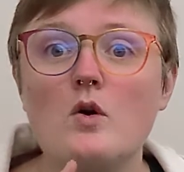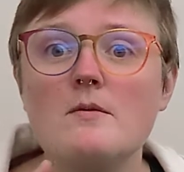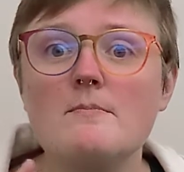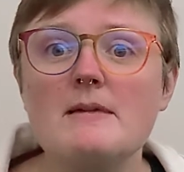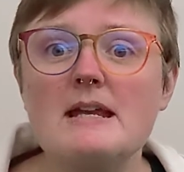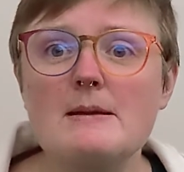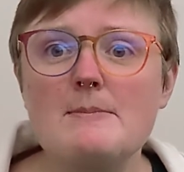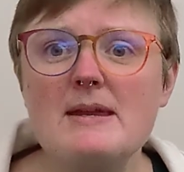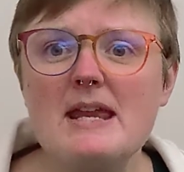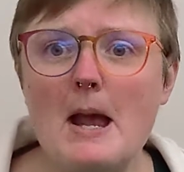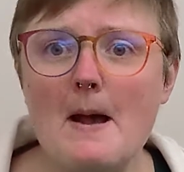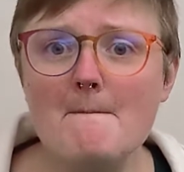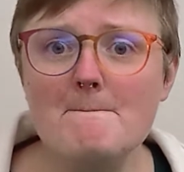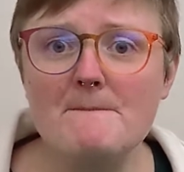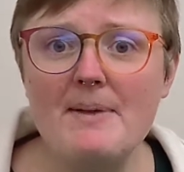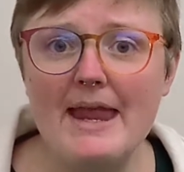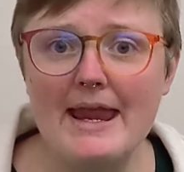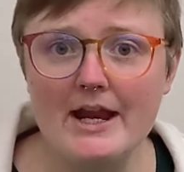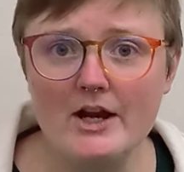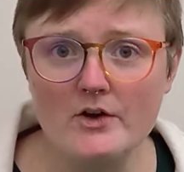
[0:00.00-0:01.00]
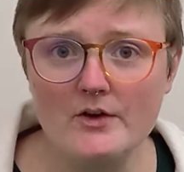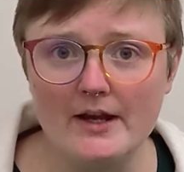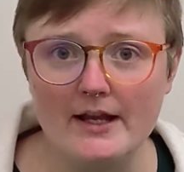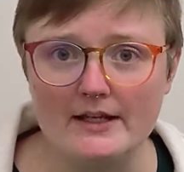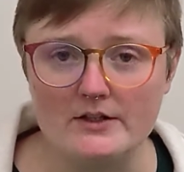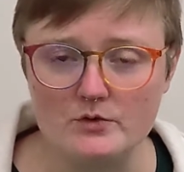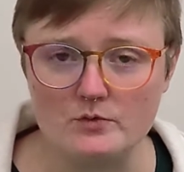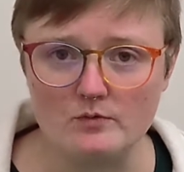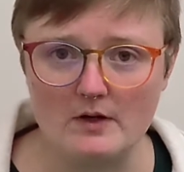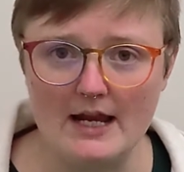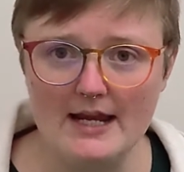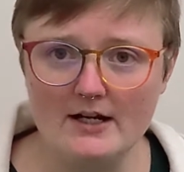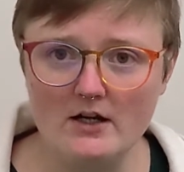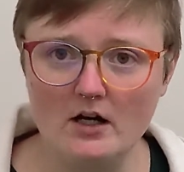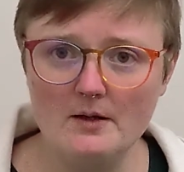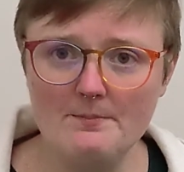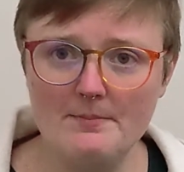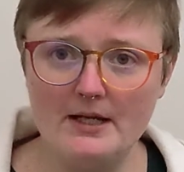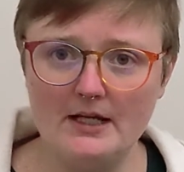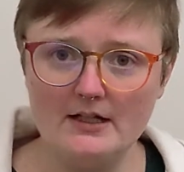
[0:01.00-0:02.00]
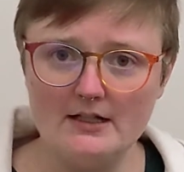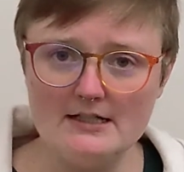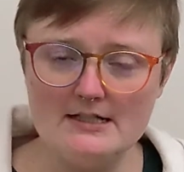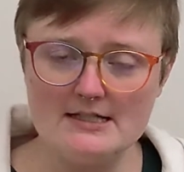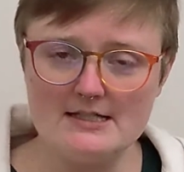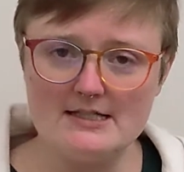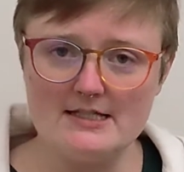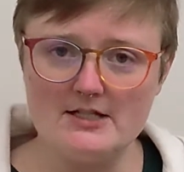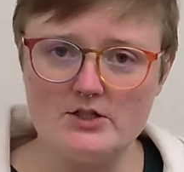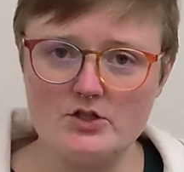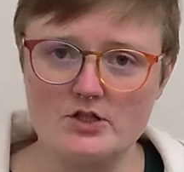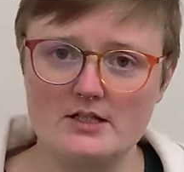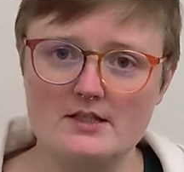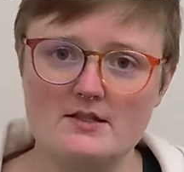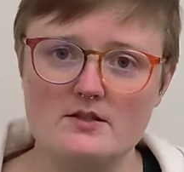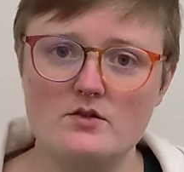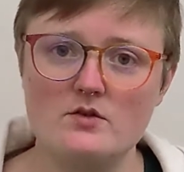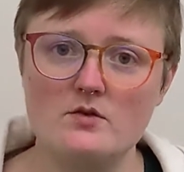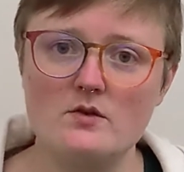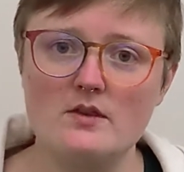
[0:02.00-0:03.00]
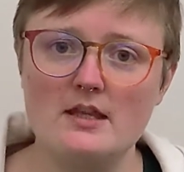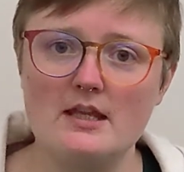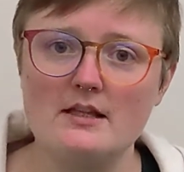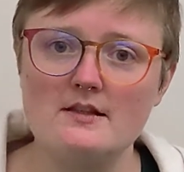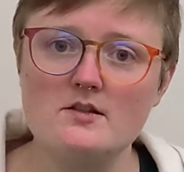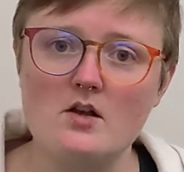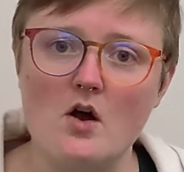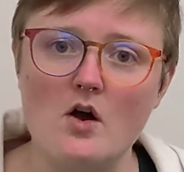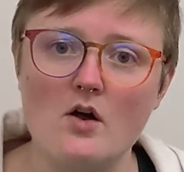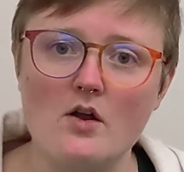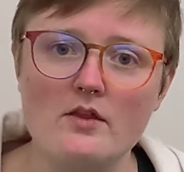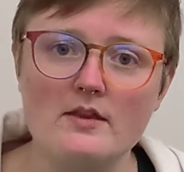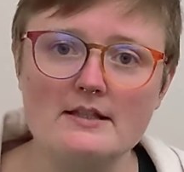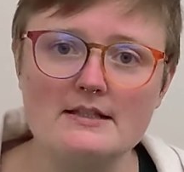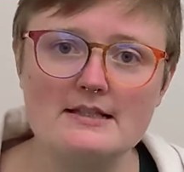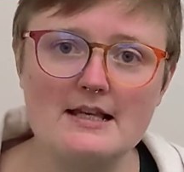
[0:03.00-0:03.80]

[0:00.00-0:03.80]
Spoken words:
maybe a parent, right? Our parents teach us new things all the